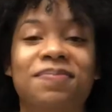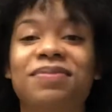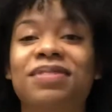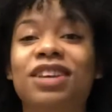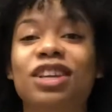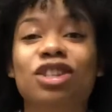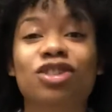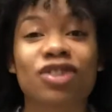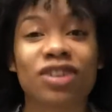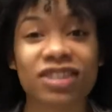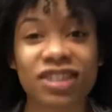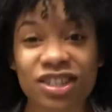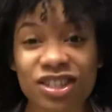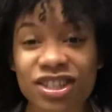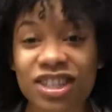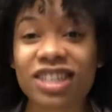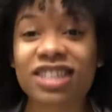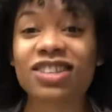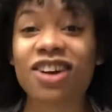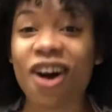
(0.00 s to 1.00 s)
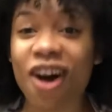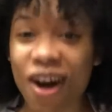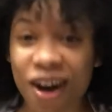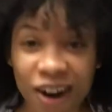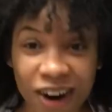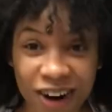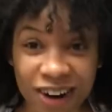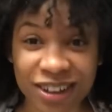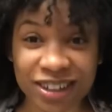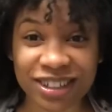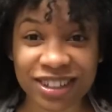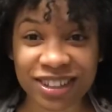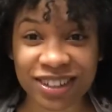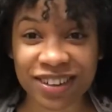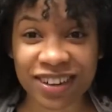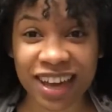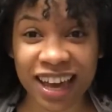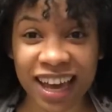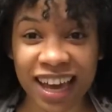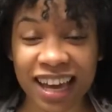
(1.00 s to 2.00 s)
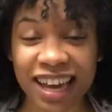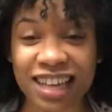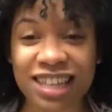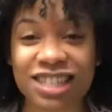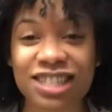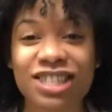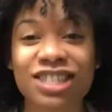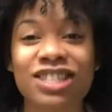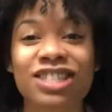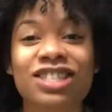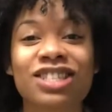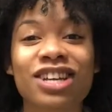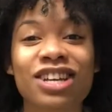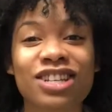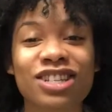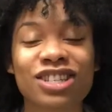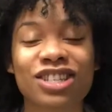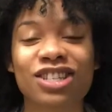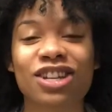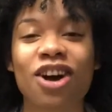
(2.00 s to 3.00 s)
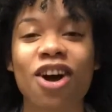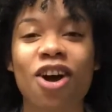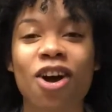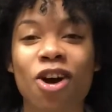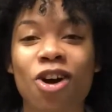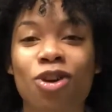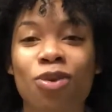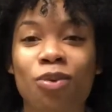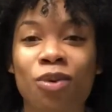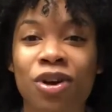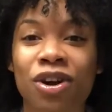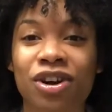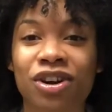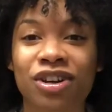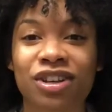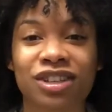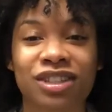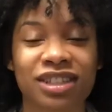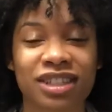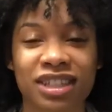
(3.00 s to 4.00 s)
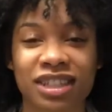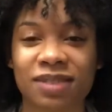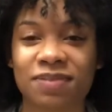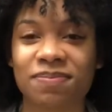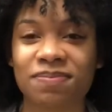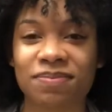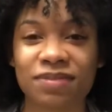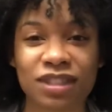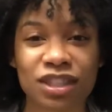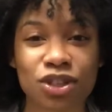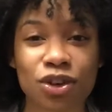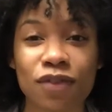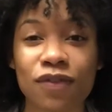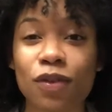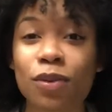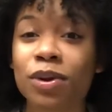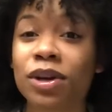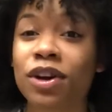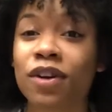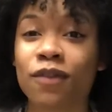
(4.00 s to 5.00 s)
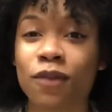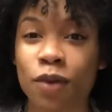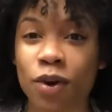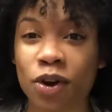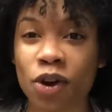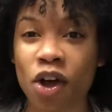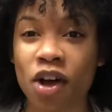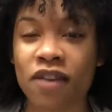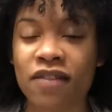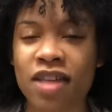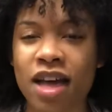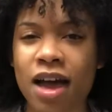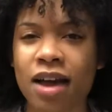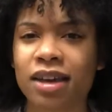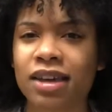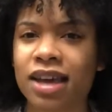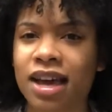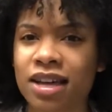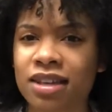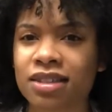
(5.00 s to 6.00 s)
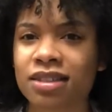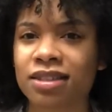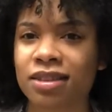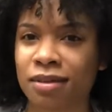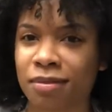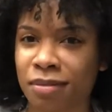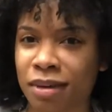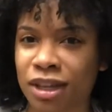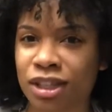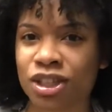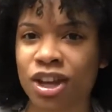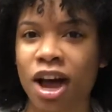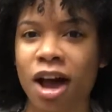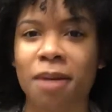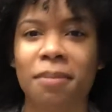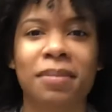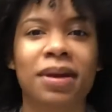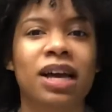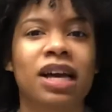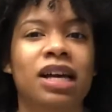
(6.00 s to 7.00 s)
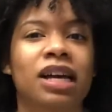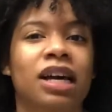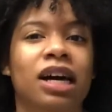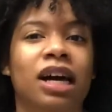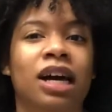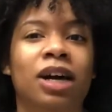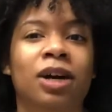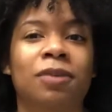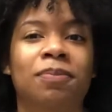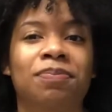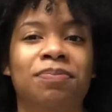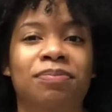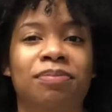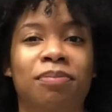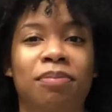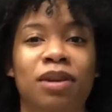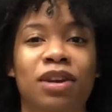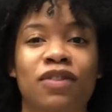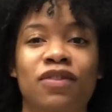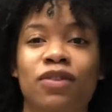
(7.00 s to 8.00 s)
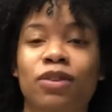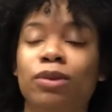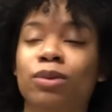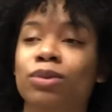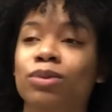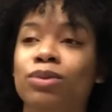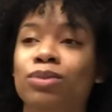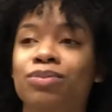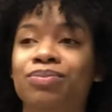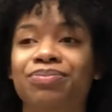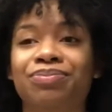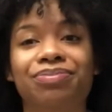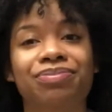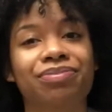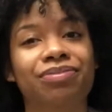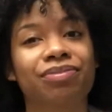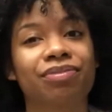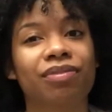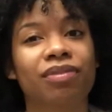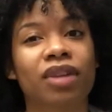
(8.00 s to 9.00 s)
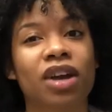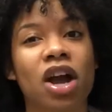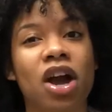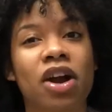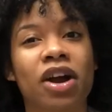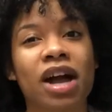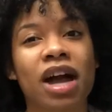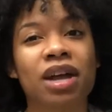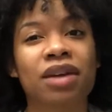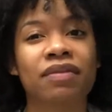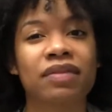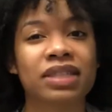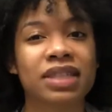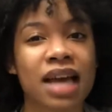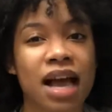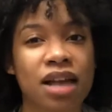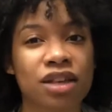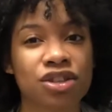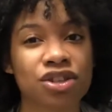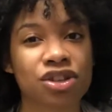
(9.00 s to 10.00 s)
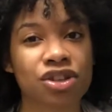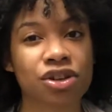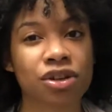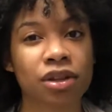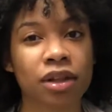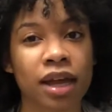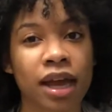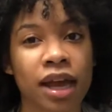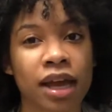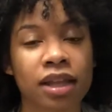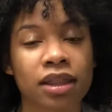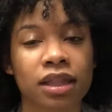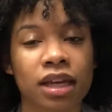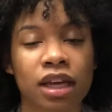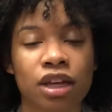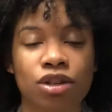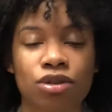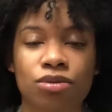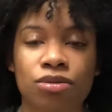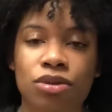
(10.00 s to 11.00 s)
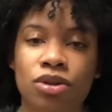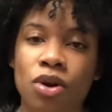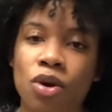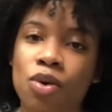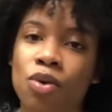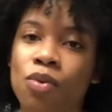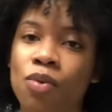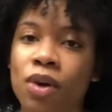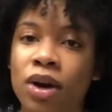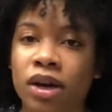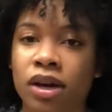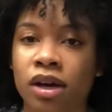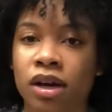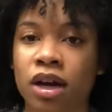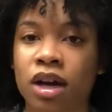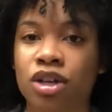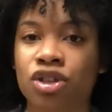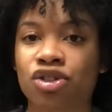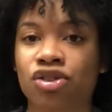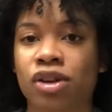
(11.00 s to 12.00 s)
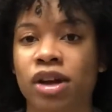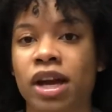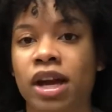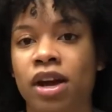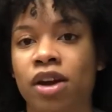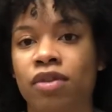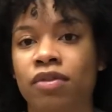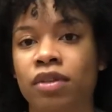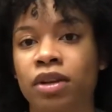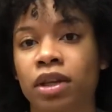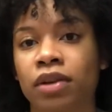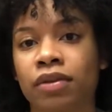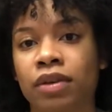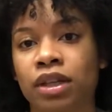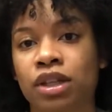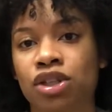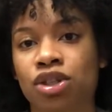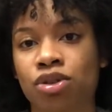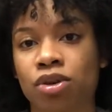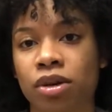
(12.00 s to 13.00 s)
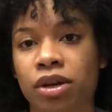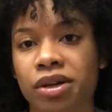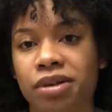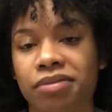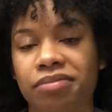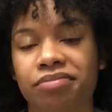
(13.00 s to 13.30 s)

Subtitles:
transitioning is hard, okay? It's such hard work. So if you want to avoid all of that, yes, big chop. But if you are kind of attached to your length and you don't want to cut your hair really, really short,